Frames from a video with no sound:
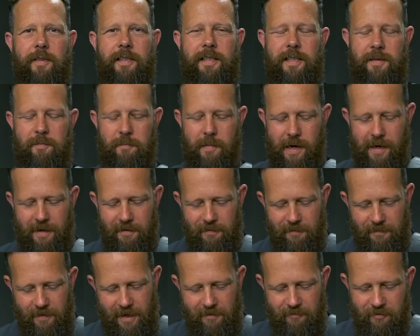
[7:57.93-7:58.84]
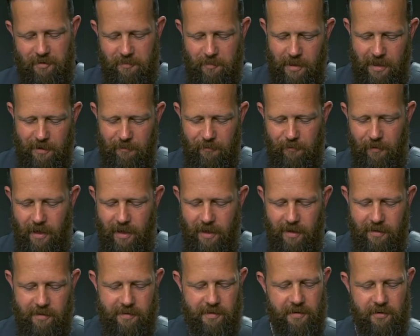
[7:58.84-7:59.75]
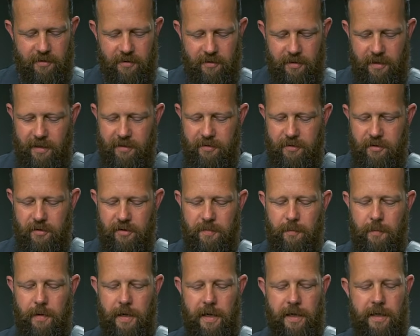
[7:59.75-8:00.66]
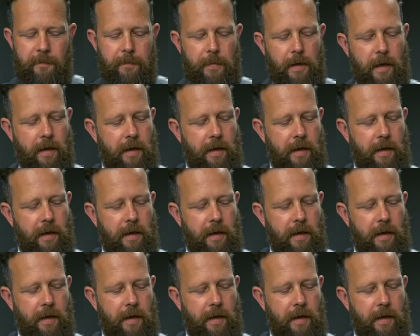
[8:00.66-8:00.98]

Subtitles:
This is my favourite by far because it's just me.